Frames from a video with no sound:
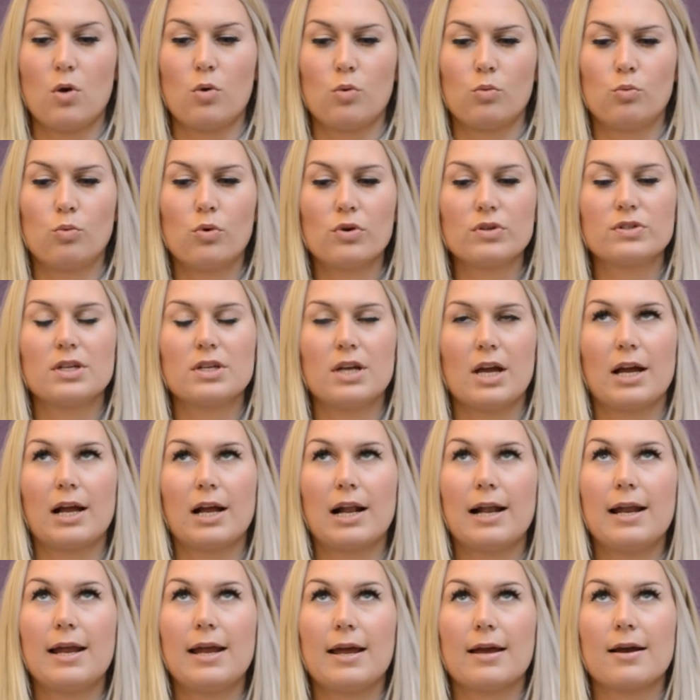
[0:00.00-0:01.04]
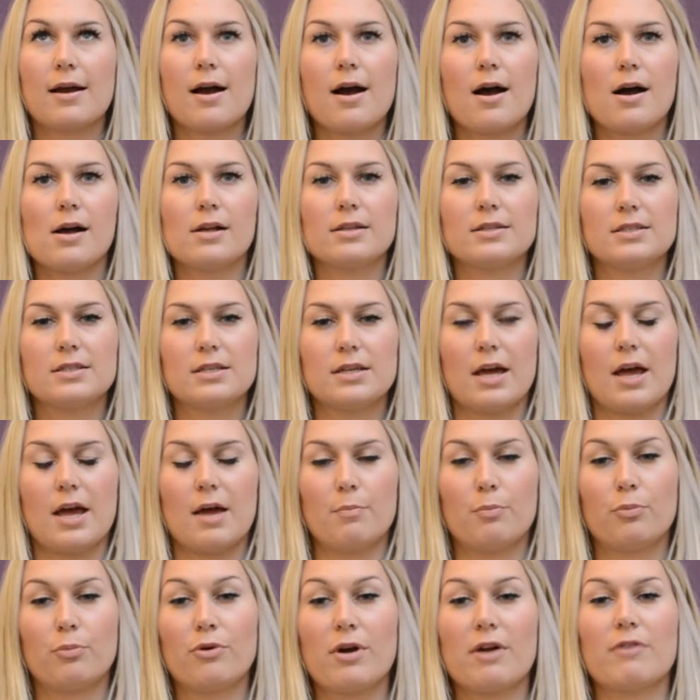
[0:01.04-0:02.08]
wasn't a clear-cut
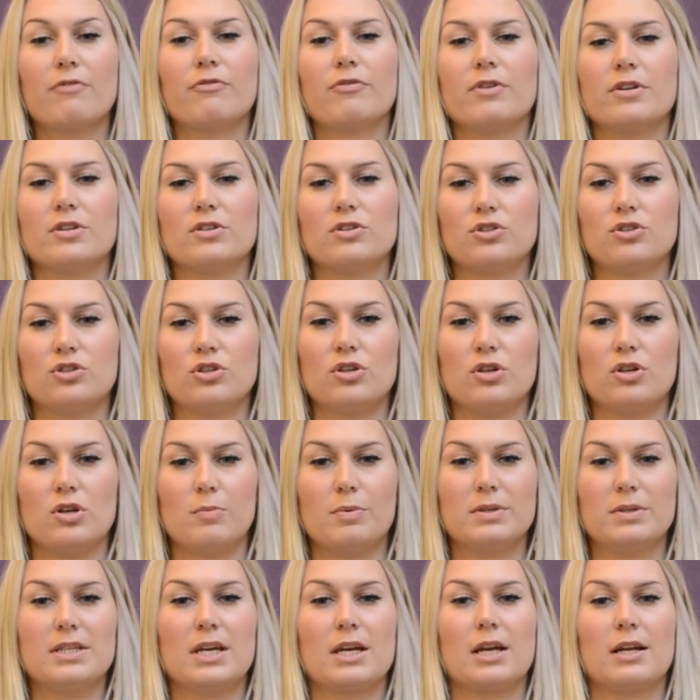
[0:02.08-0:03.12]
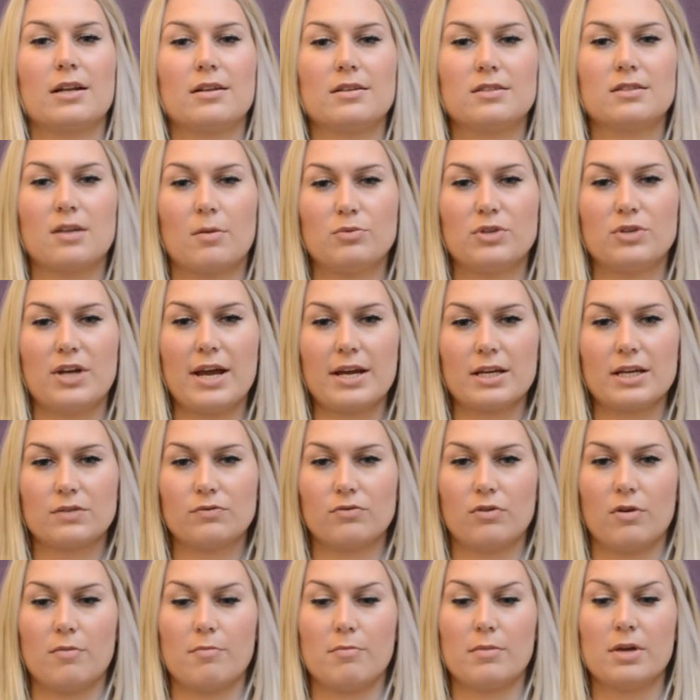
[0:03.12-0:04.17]
preference to particular subjects
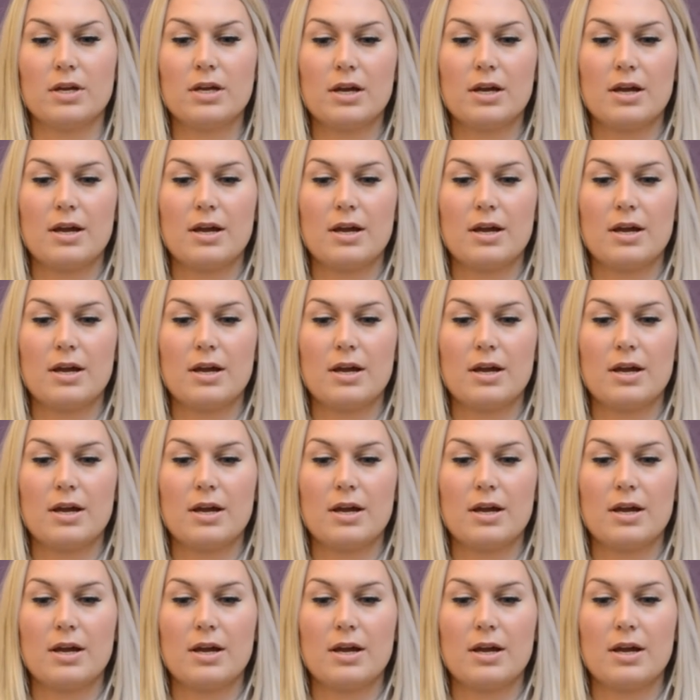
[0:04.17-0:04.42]
from